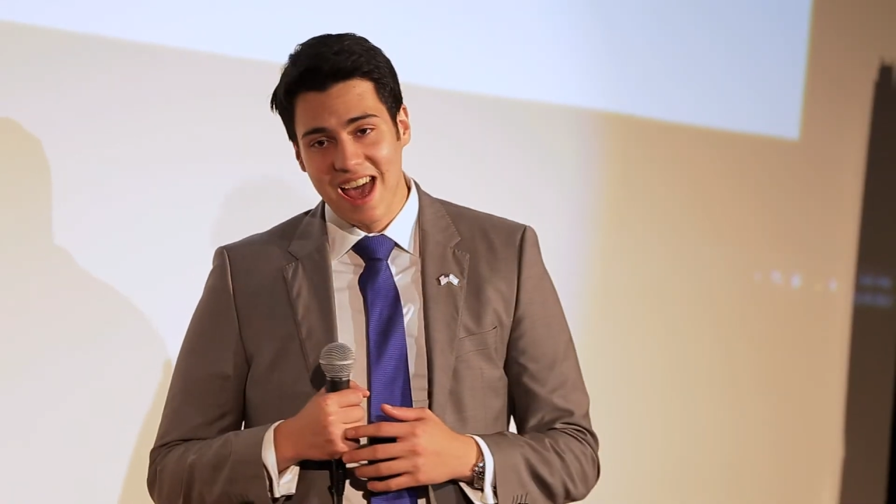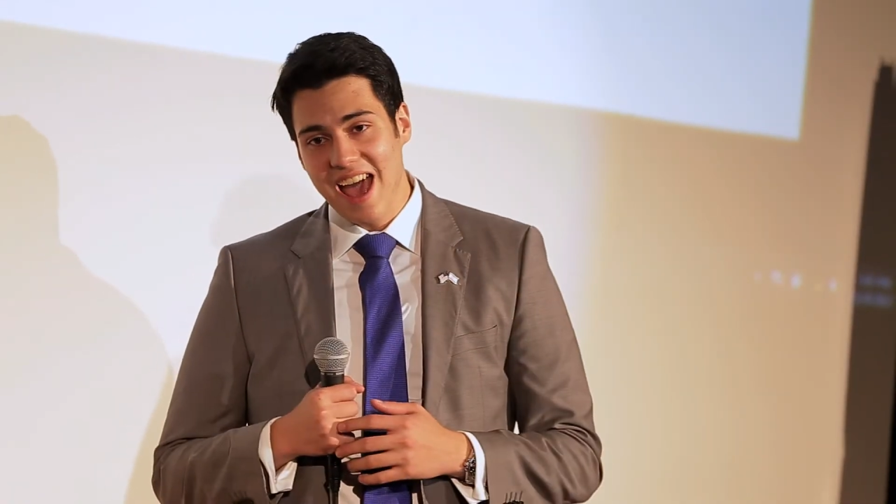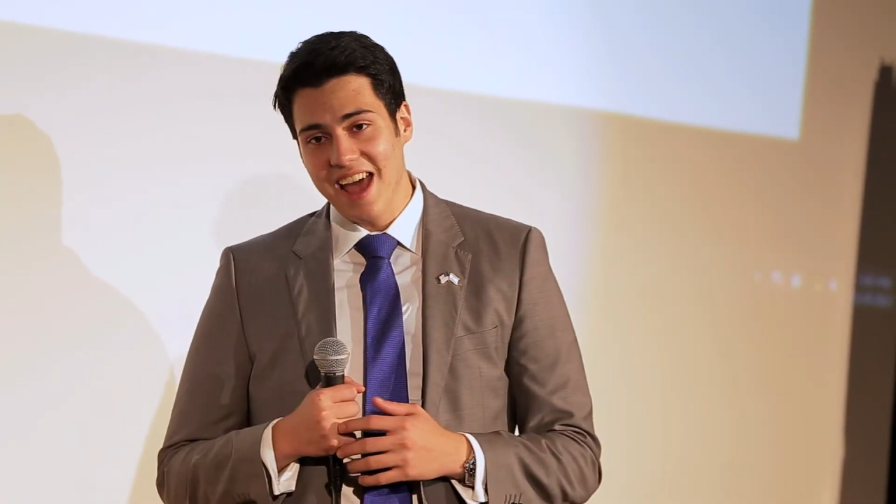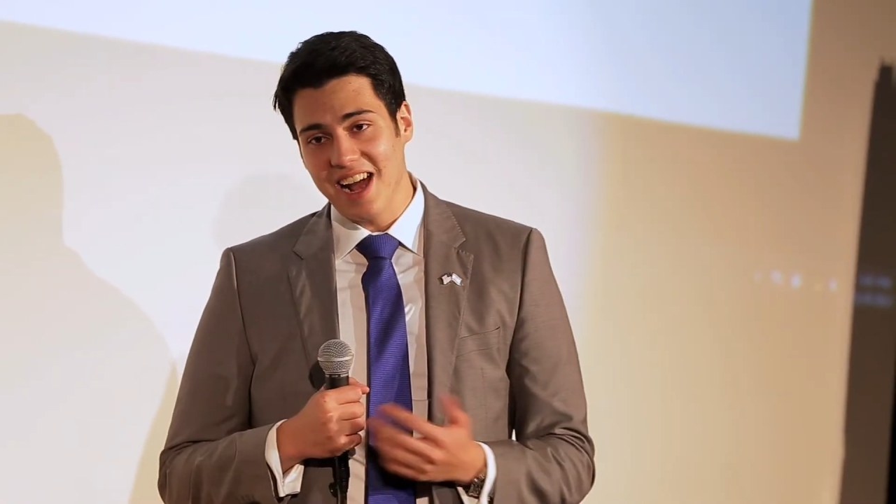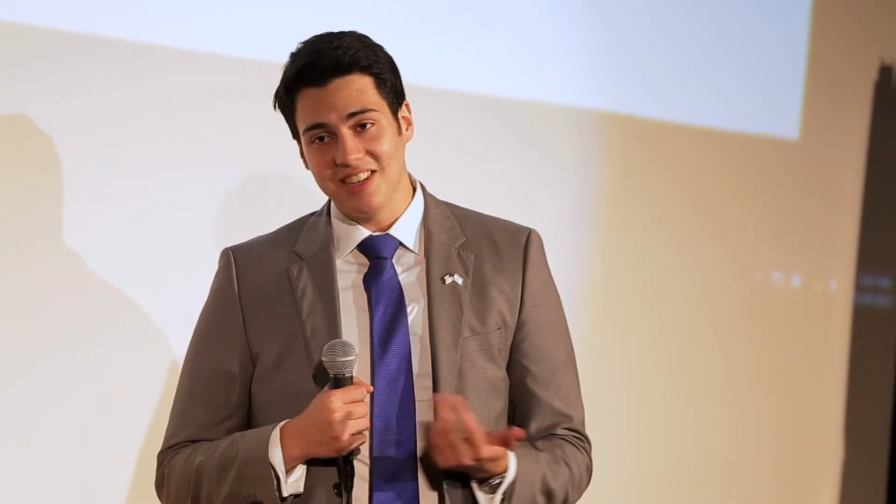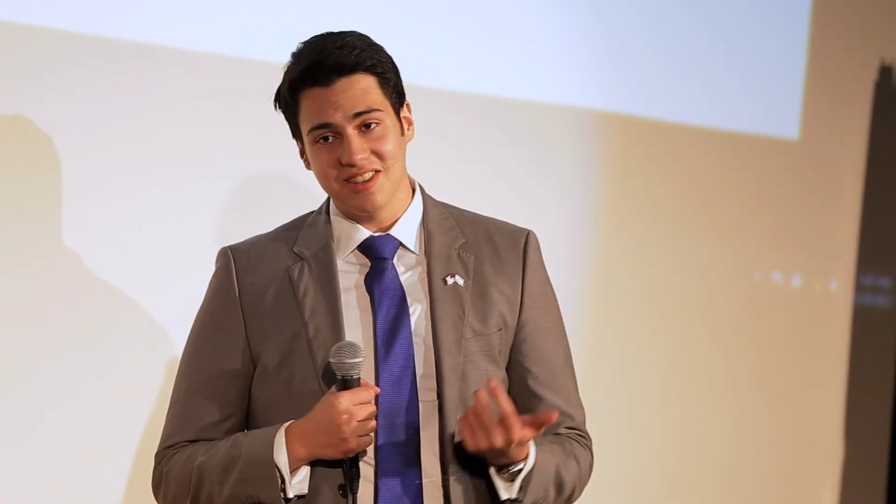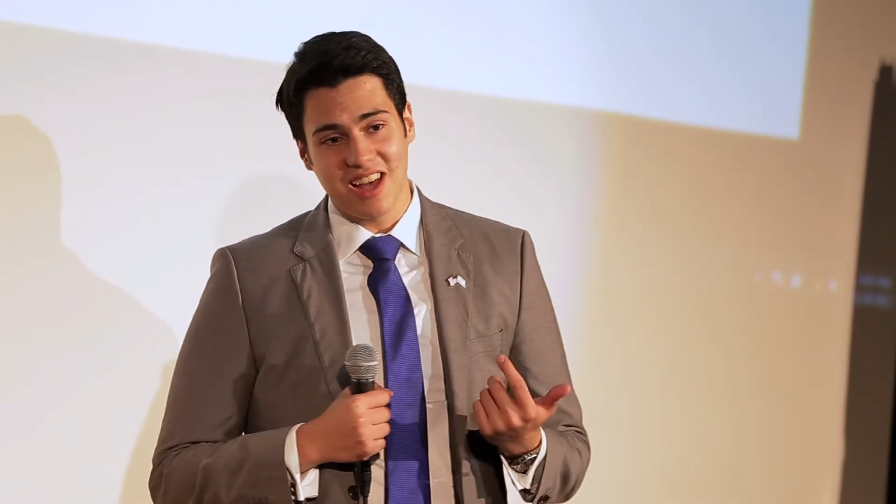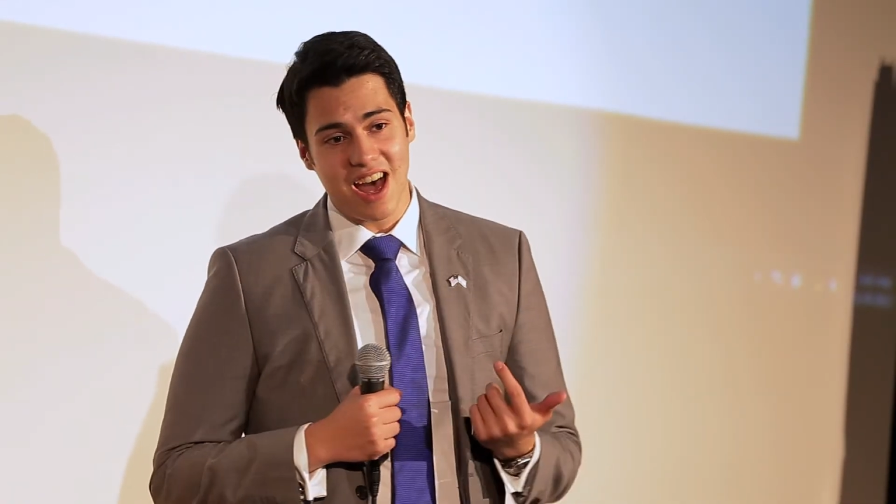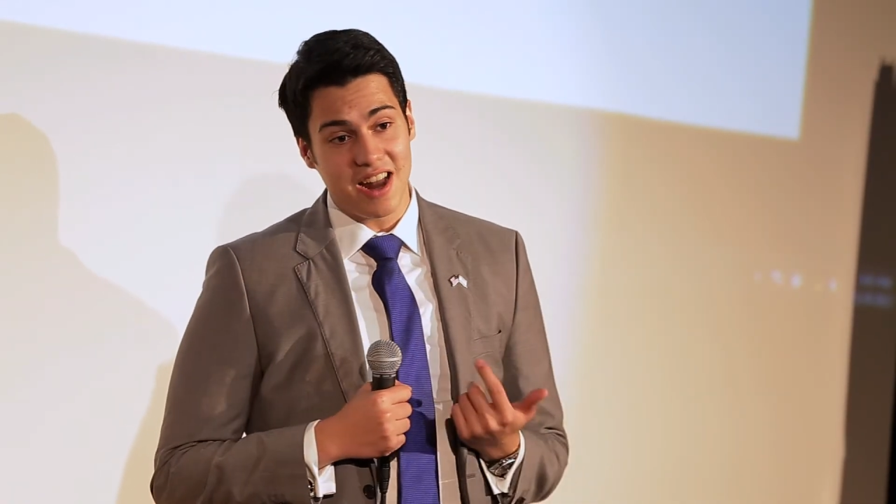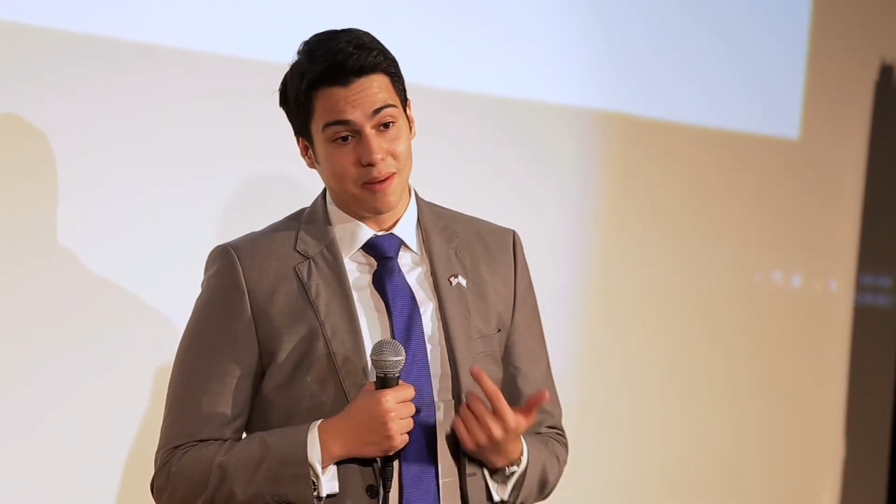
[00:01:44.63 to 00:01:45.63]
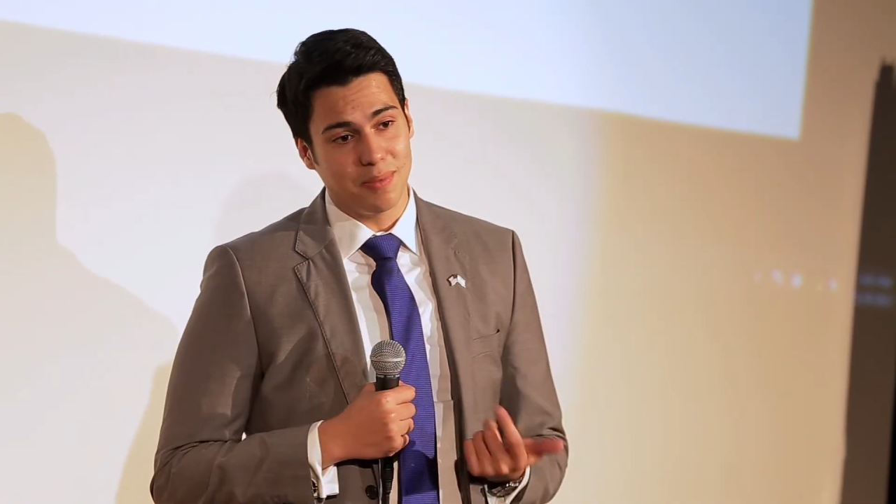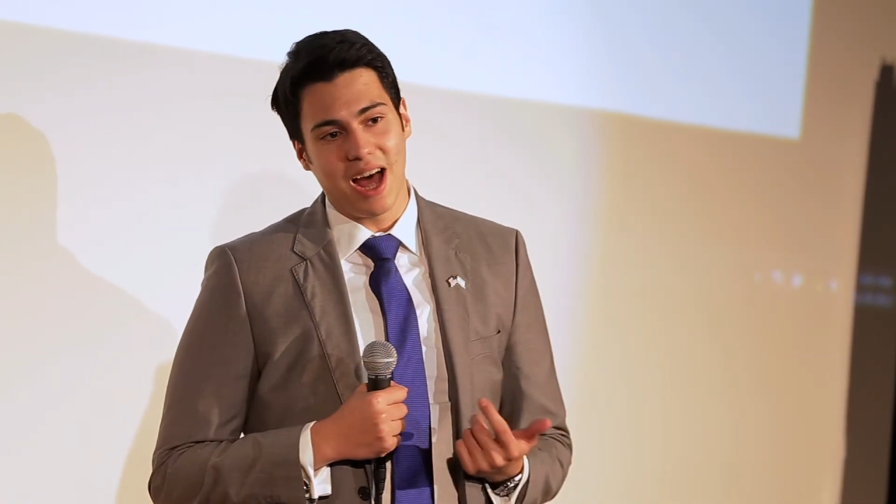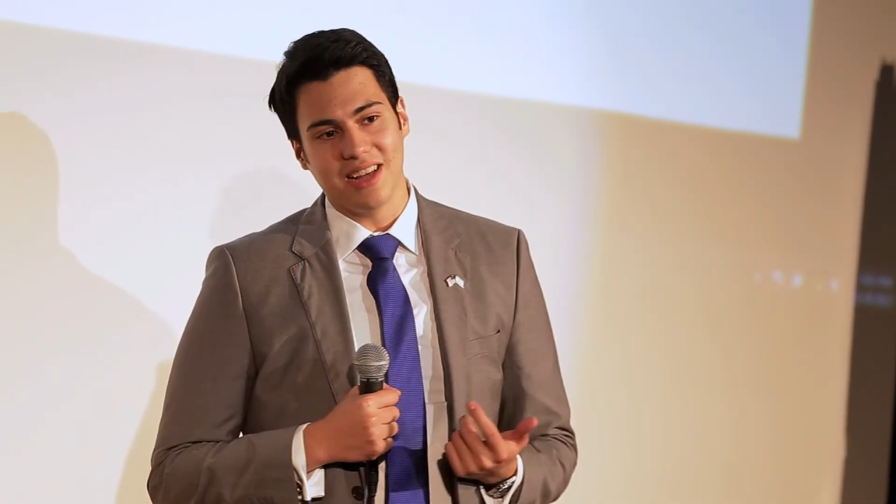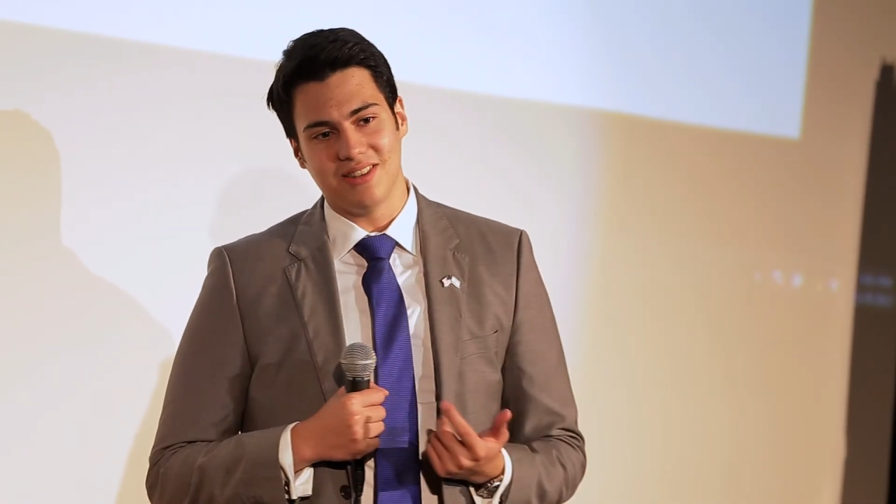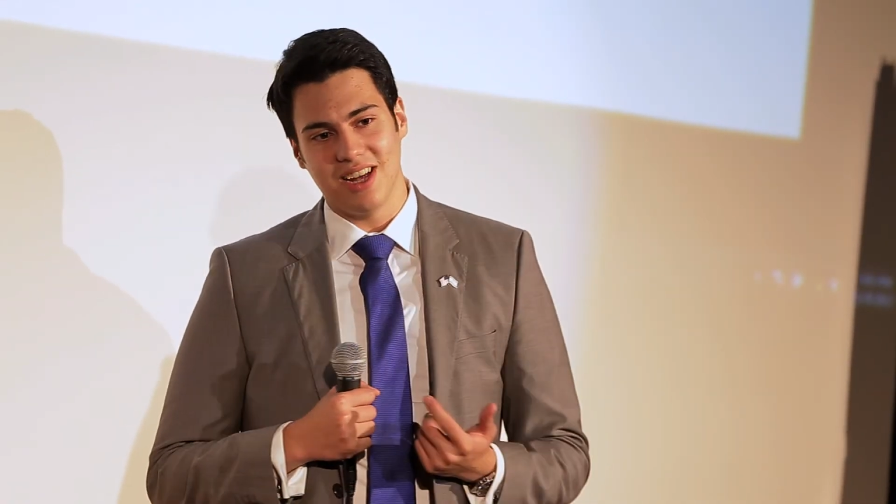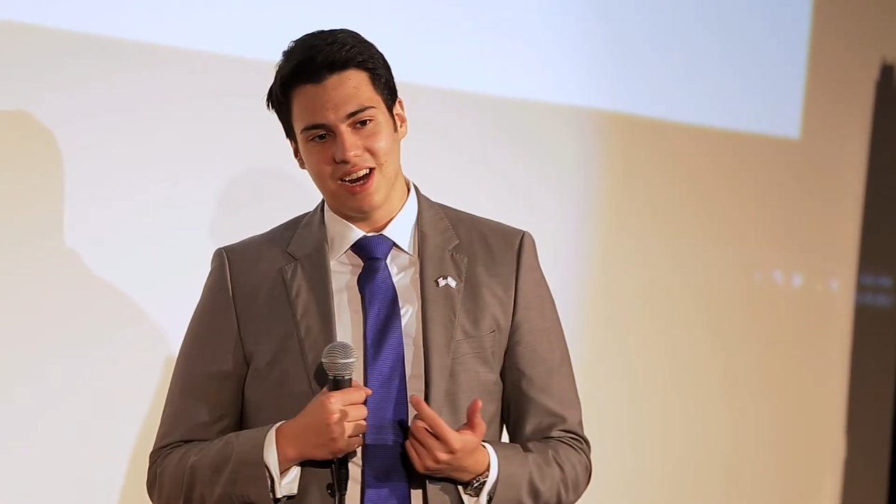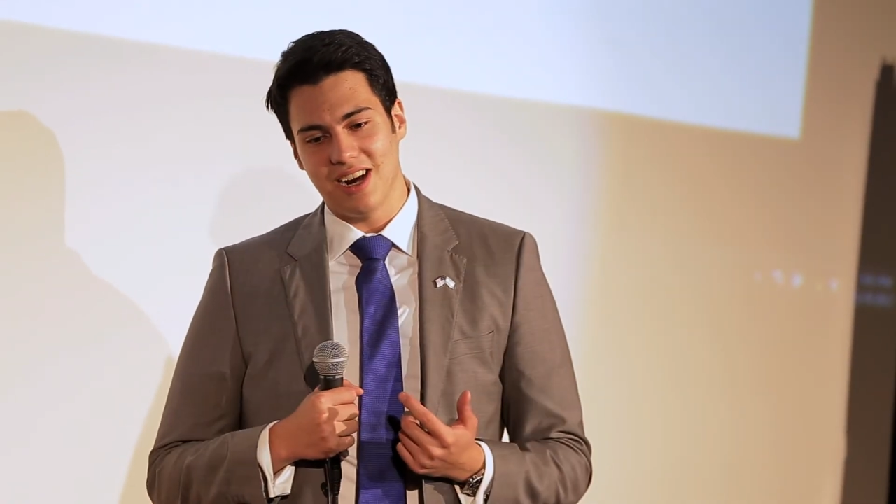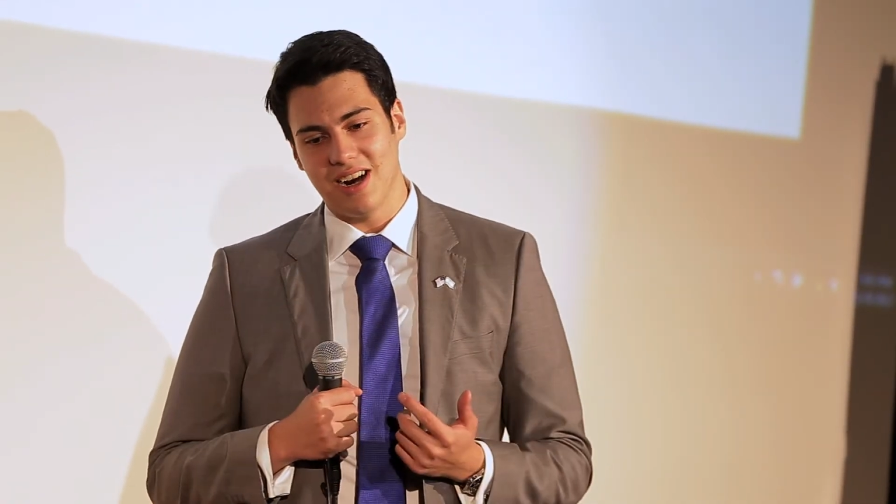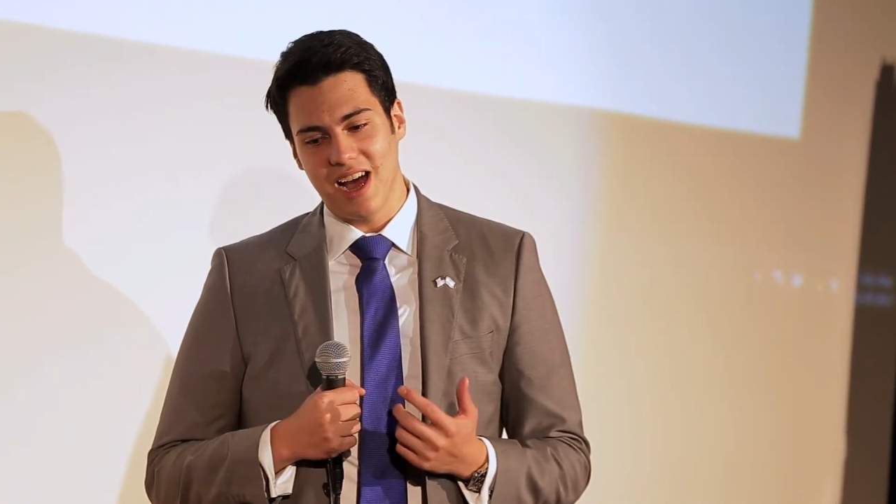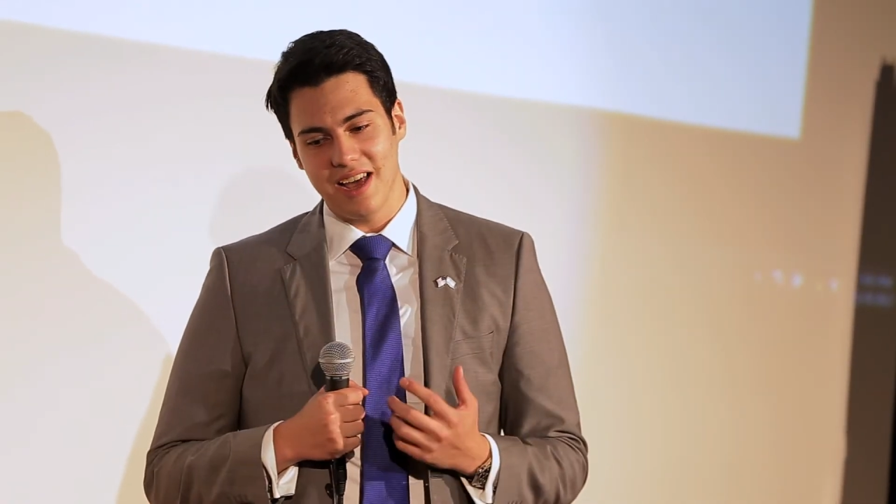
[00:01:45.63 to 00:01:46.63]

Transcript: And I just had a blast there.